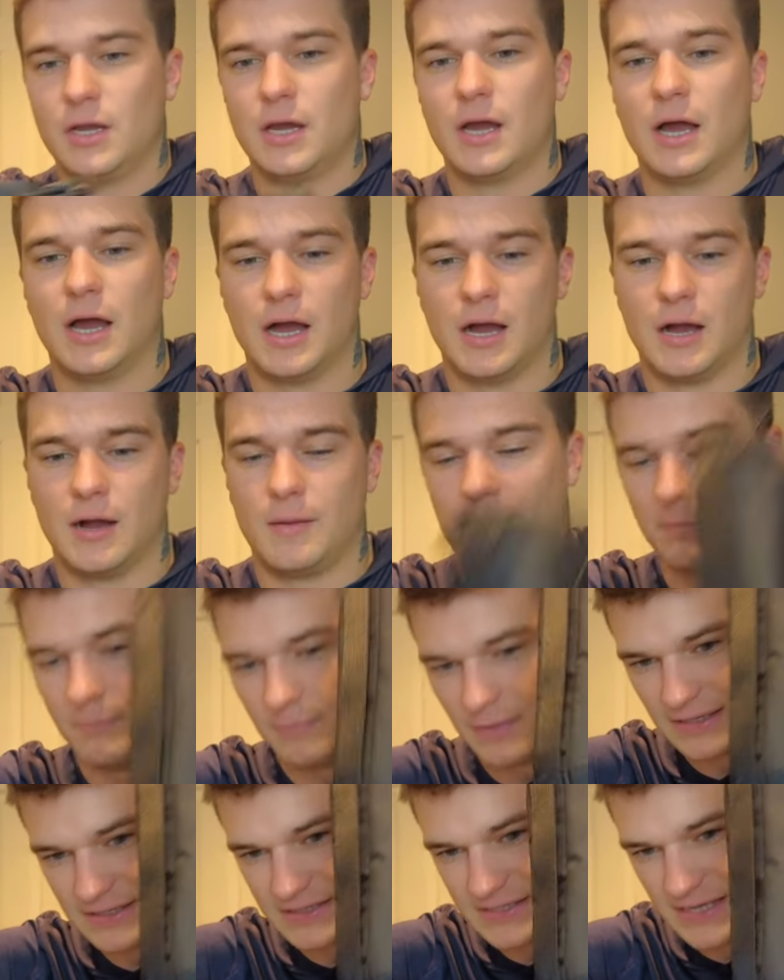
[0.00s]
um,
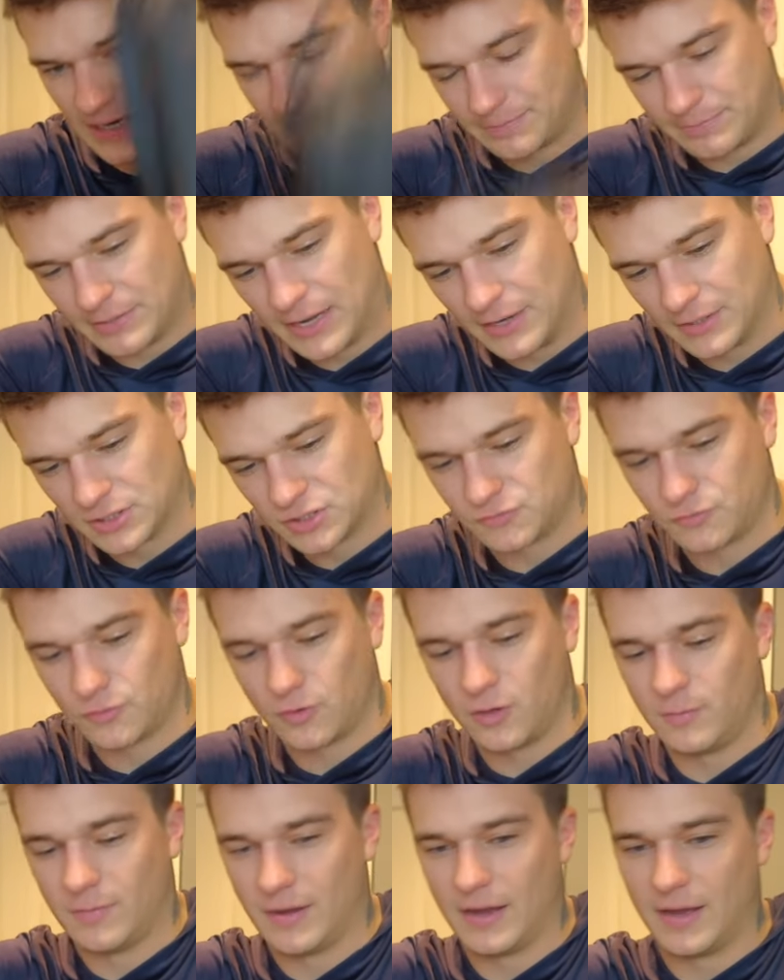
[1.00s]
my tech pouch for
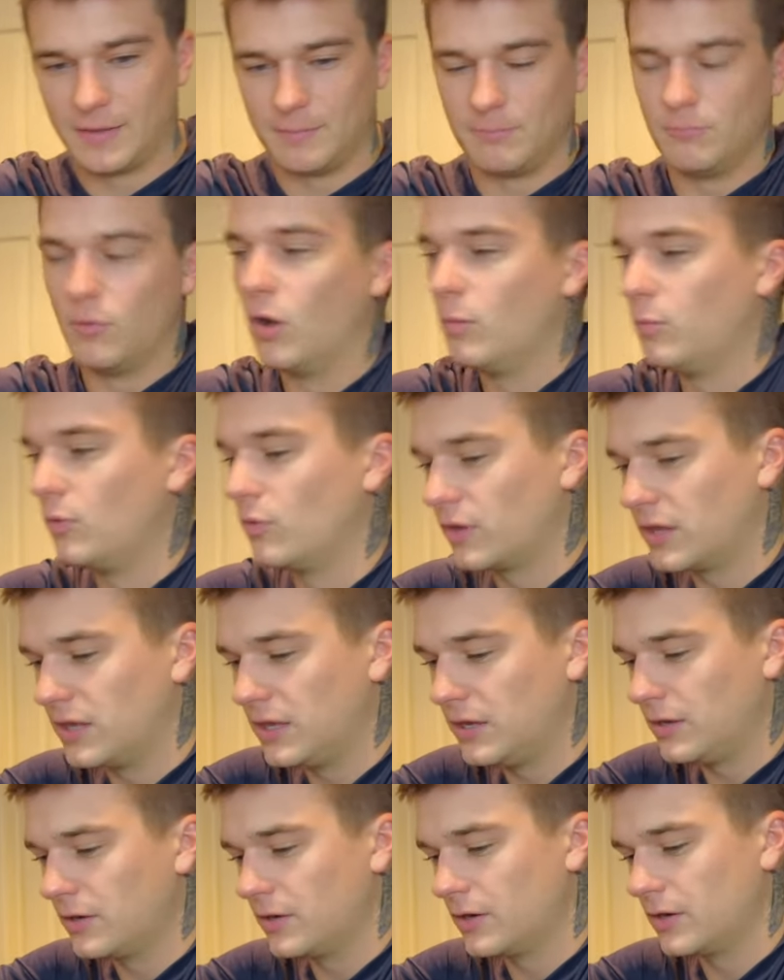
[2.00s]
all my mobile
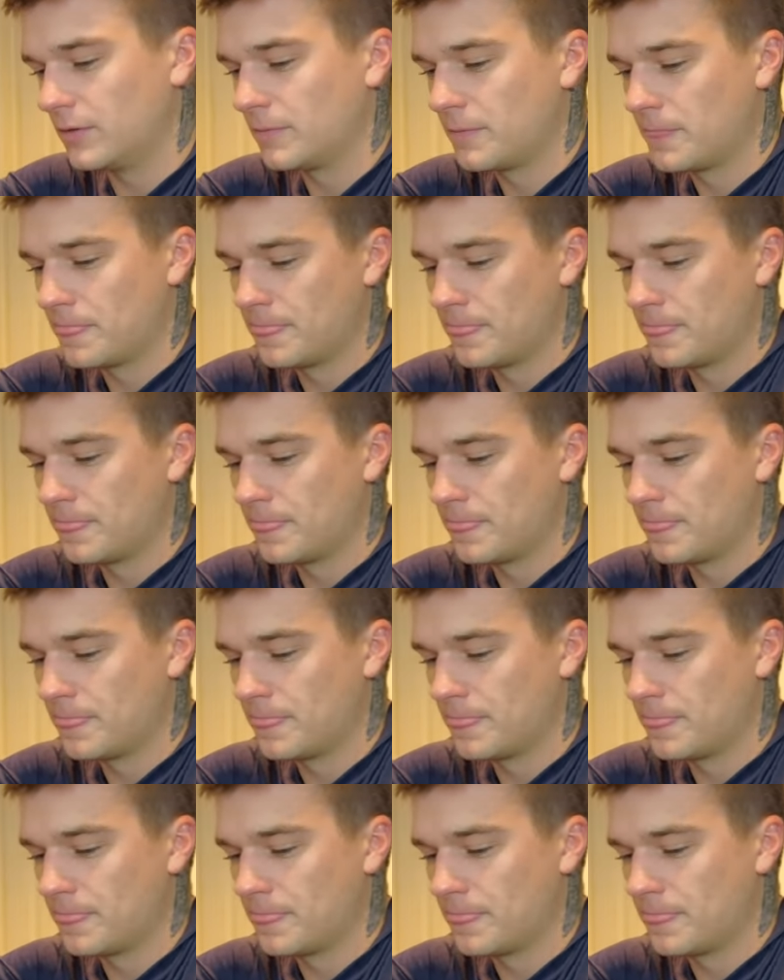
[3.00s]
gear.